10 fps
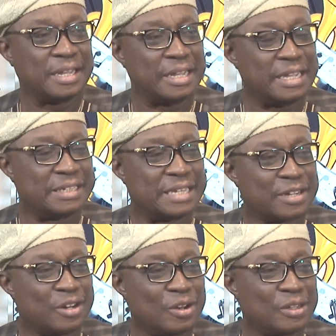in
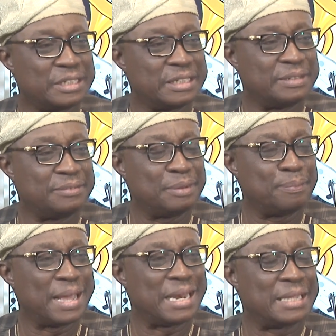technology
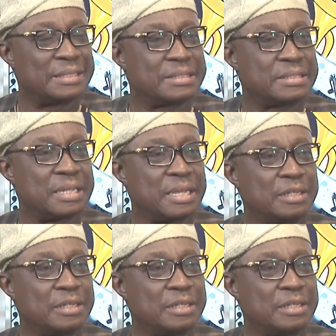balance,